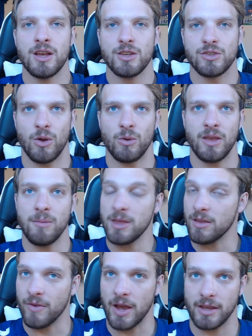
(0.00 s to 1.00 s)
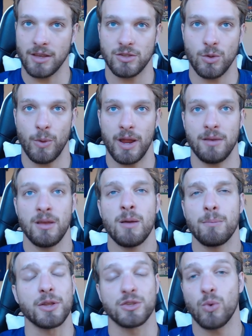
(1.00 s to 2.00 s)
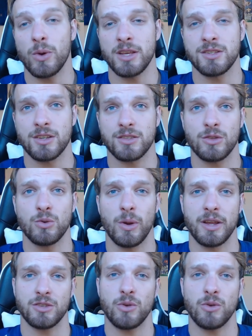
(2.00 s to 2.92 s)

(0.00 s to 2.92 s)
So give me the Vikings to win, but 26-20.